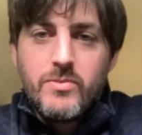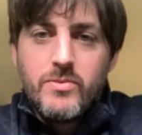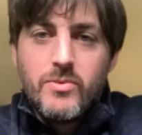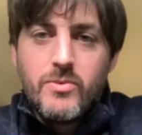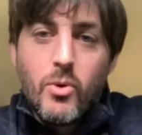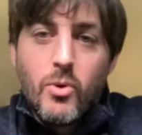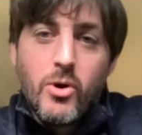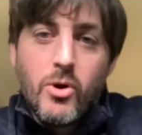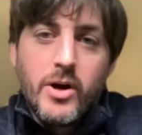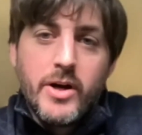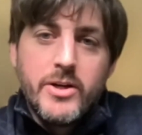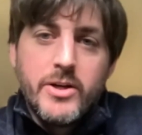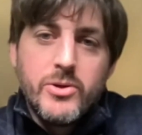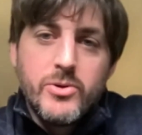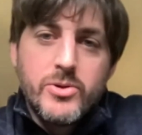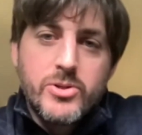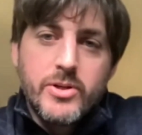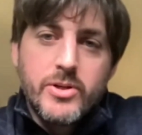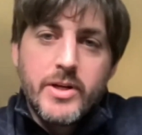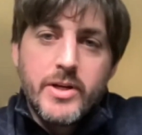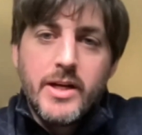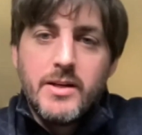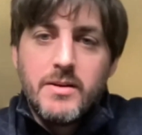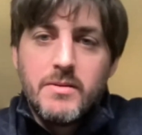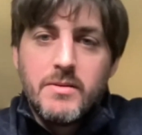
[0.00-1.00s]
or a
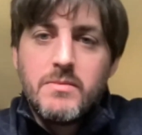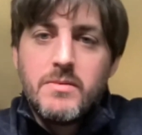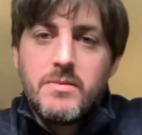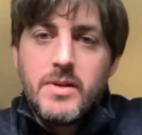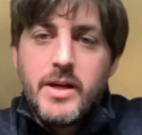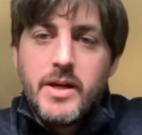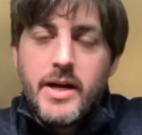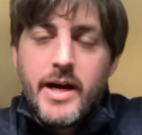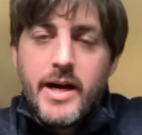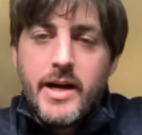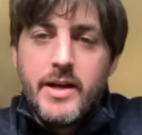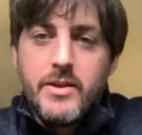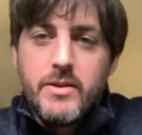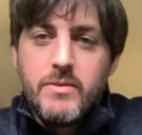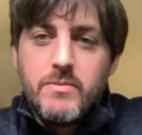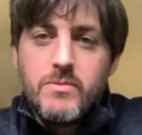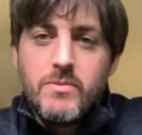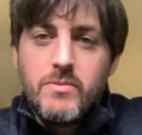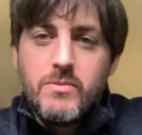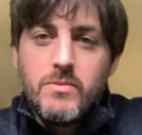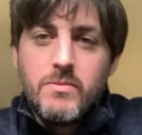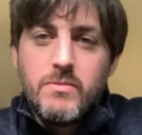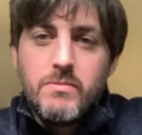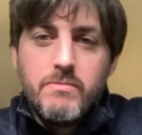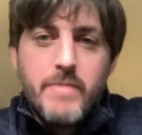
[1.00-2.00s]
nutrient,
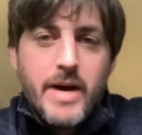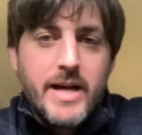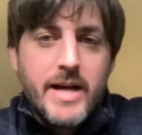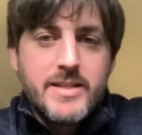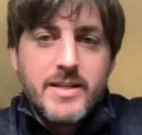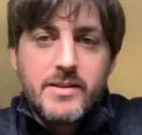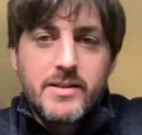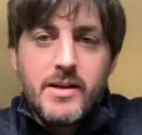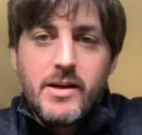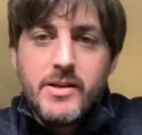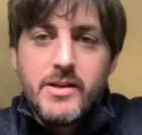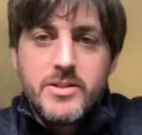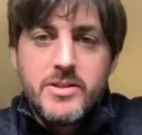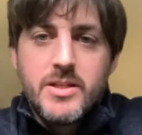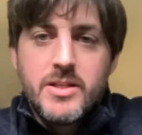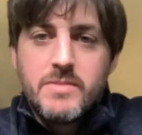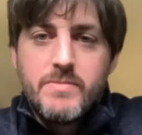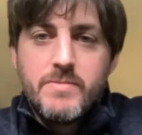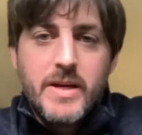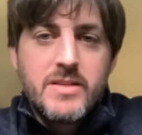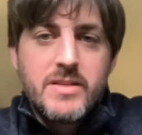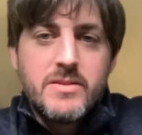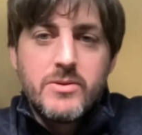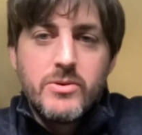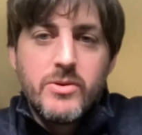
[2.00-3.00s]
my technology is
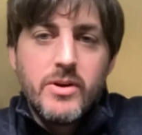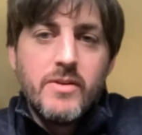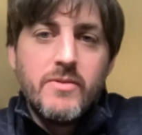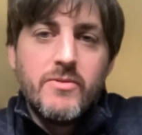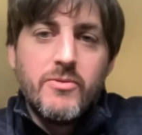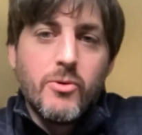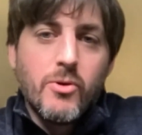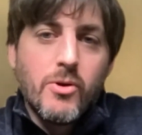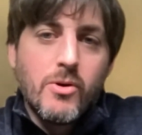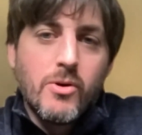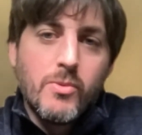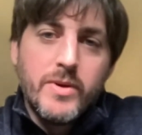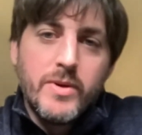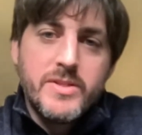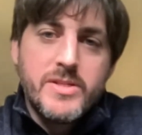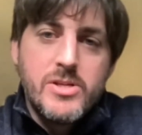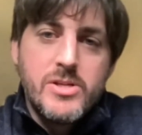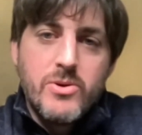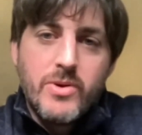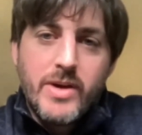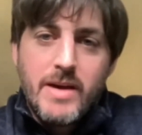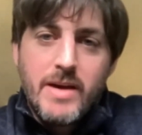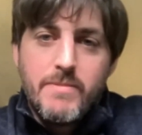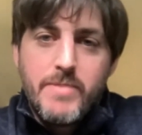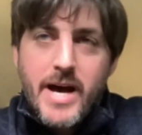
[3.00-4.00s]
best suited for. Once
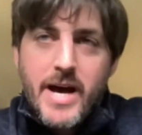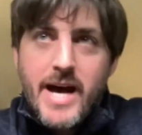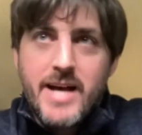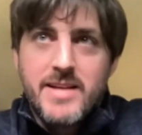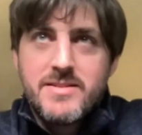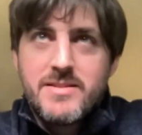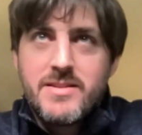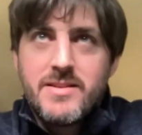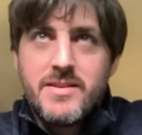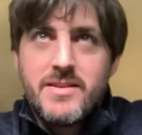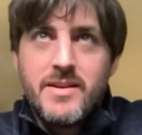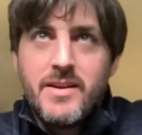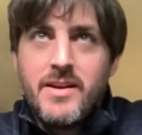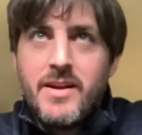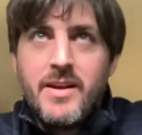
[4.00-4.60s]
you get past,